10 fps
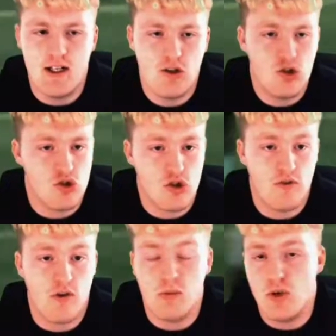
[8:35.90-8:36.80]
us
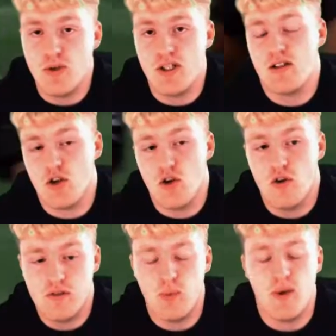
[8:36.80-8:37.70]
from losing to
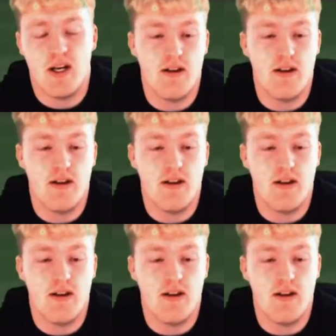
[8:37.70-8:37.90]
hopefully winning,